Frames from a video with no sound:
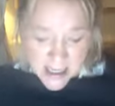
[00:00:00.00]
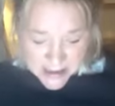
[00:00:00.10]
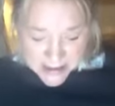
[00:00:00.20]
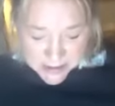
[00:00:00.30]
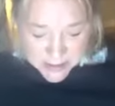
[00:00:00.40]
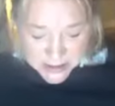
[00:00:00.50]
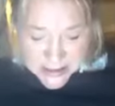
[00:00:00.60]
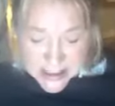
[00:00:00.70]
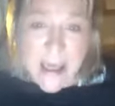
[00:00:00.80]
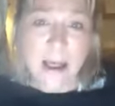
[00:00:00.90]
And so it
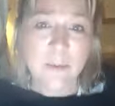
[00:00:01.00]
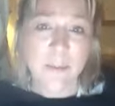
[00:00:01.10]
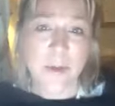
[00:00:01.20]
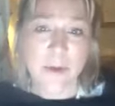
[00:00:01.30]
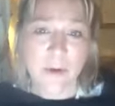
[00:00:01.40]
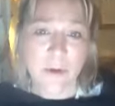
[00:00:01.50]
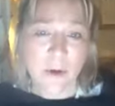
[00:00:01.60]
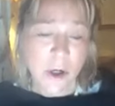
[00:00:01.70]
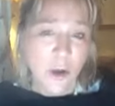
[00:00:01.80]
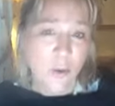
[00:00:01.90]
doesn't help you
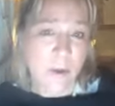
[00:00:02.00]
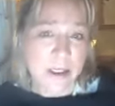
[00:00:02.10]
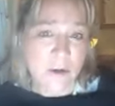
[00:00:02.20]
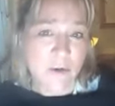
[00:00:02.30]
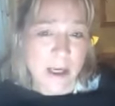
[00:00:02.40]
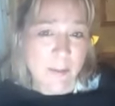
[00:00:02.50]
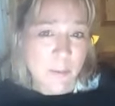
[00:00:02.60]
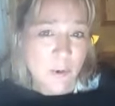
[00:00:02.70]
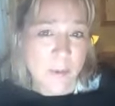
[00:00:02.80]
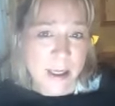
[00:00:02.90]
when you get
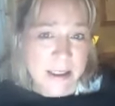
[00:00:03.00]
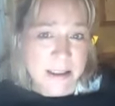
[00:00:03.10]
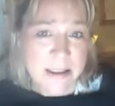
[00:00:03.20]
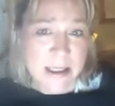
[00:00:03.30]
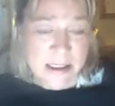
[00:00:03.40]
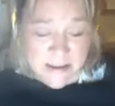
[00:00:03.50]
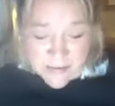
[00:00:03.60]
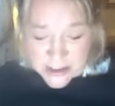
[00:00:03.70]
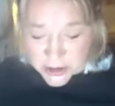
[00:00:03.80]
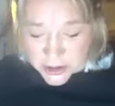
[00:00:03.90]
brought back into negative
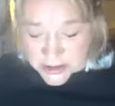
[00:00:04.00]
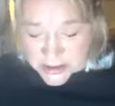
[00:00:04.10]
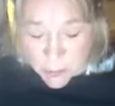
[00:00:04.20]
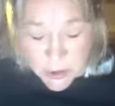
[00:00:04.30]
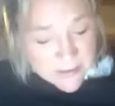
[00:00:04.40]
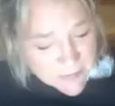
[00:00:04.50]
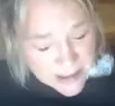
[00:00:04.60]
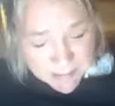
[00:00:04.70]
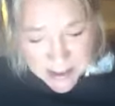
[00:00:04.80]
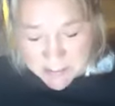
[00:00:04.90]
energies, whatever
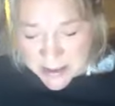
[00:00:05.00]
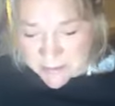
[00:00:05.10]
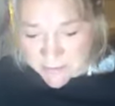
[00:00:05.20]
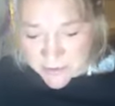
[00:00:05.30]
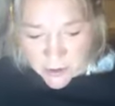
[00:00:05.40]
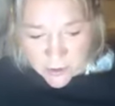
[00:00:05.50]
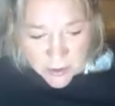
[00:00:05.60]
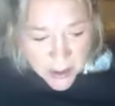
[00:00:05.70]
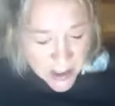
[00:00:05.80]
that may mean for you.